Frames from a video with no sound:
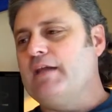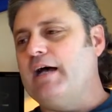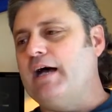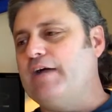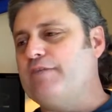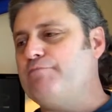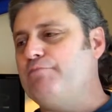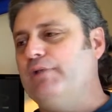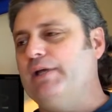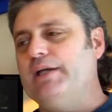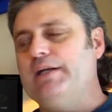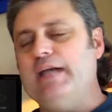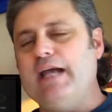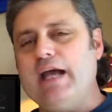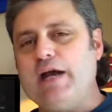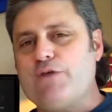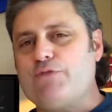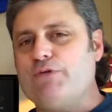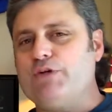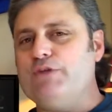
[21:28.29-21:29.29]
I've played
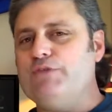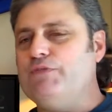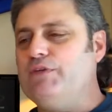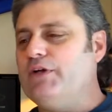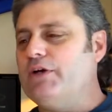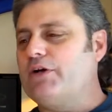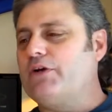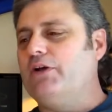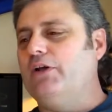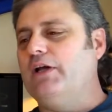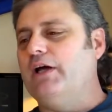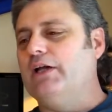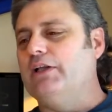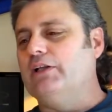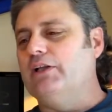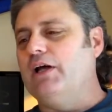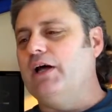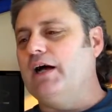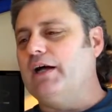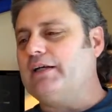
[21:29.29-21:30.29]
every vehicle
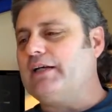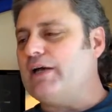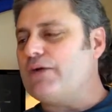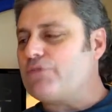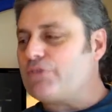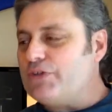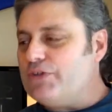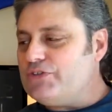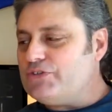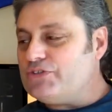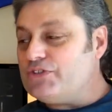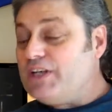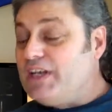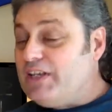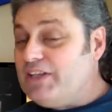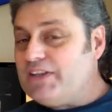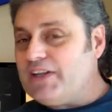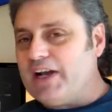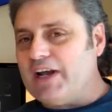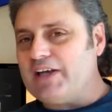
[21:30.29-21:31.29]
unlocked, every
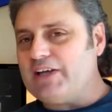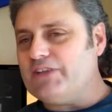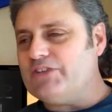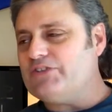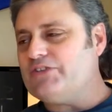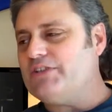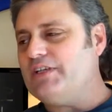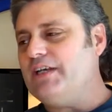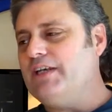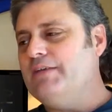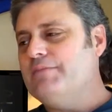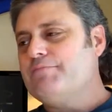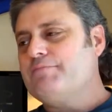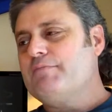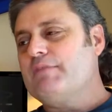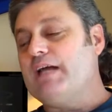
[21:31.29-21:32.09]
scene that I could see.